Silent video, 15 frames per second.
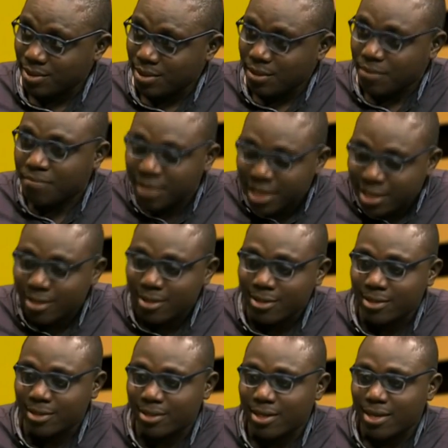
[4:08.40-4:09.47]

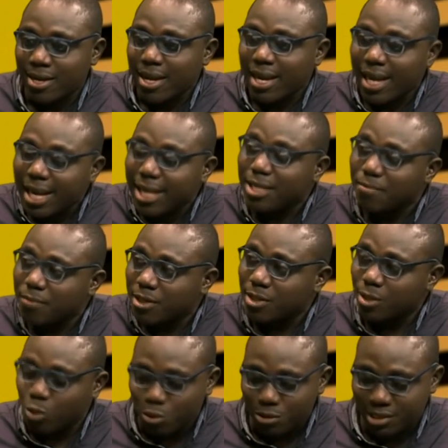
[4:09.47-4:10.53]
Because anybody
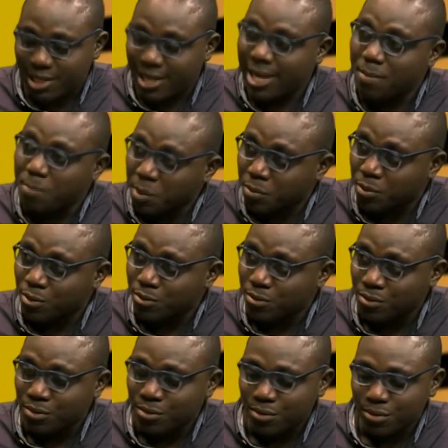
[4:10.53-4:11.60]
who is capable
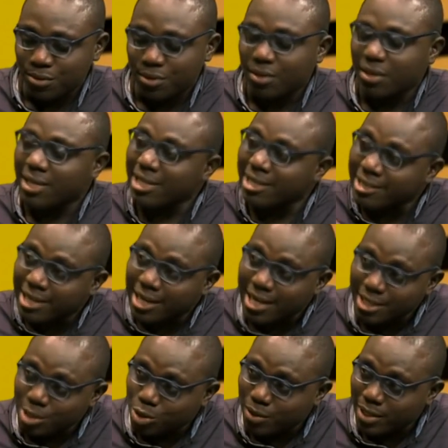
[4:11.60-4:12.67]

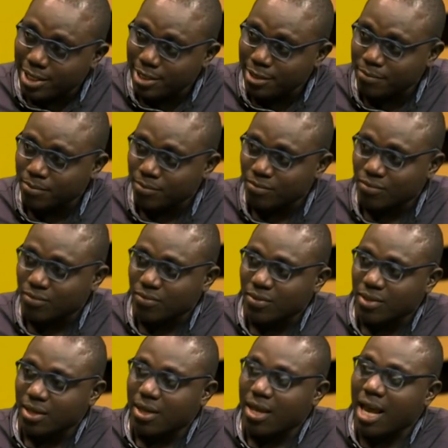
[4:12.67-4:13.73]
intellectually
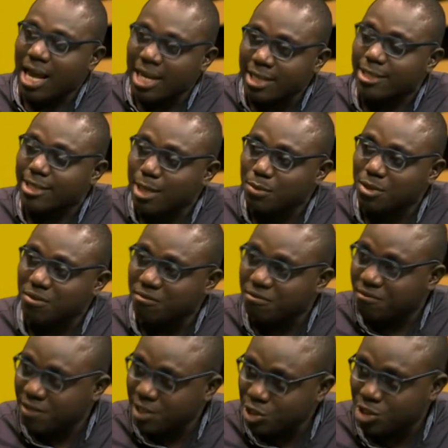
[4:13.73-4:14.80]
and in terms of
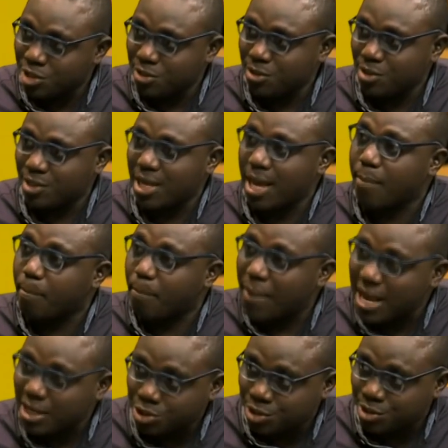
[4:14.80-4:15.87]
visions and
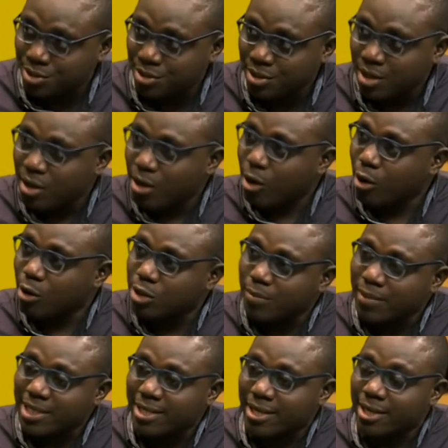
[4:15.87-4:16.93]
passion
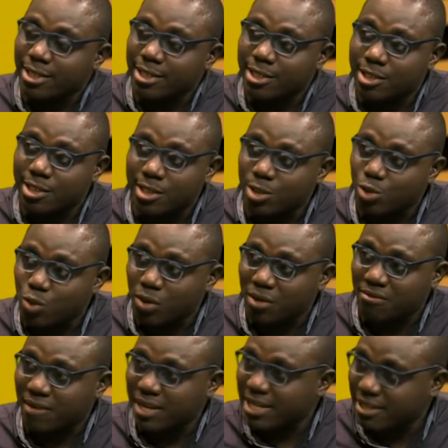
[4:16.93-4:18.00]
automatically is
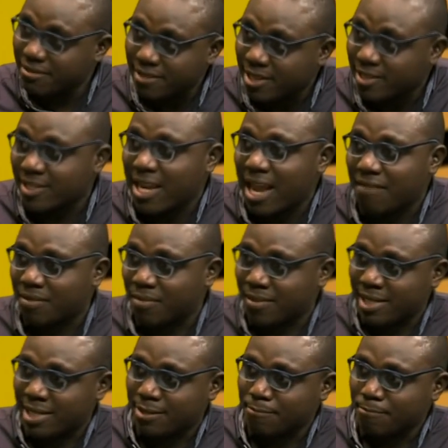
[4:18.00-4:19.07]
disqualified if he doesn't have the
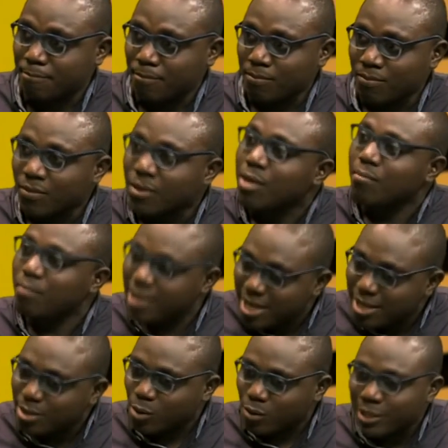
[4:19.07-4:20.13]
money. But then
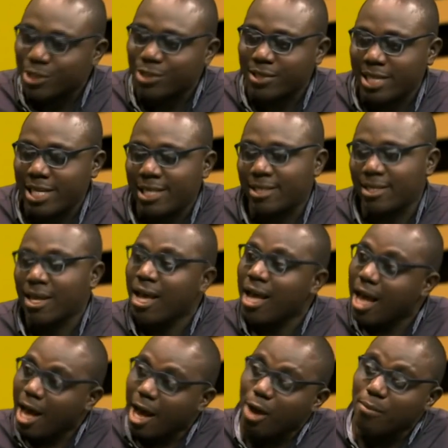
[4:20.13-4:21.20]
the question is,
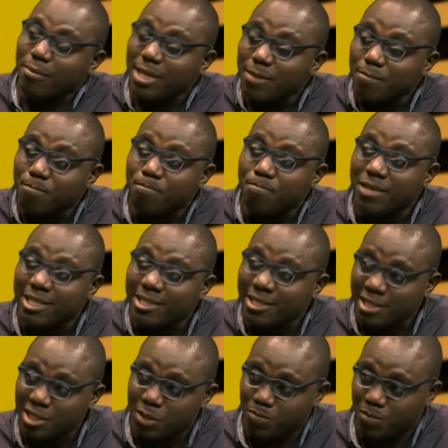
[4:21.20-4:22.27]
how many
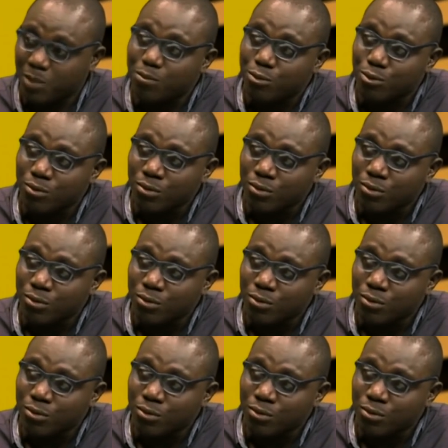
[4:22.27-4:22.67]
business people,